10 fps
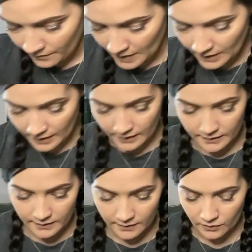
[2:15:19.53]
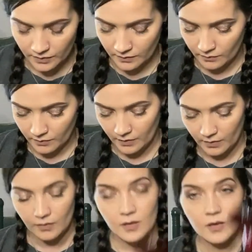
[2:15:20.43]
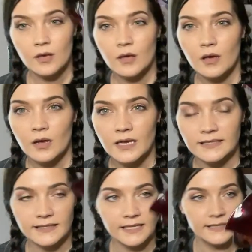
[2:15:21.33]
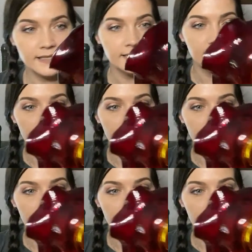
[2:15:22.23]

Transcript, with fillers: is, those were the, is this, it's